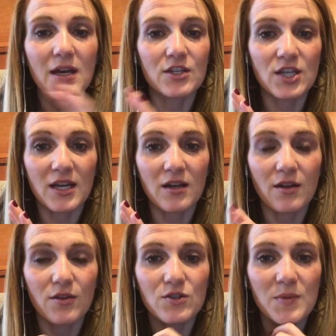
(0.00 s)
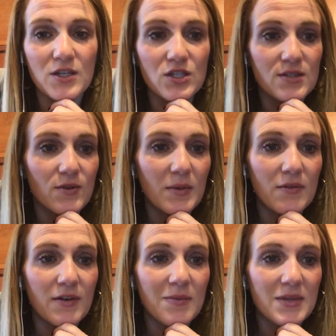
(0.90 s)
I check in on those pages for
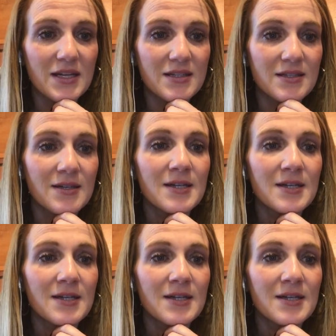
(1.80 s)
about 5 minutes.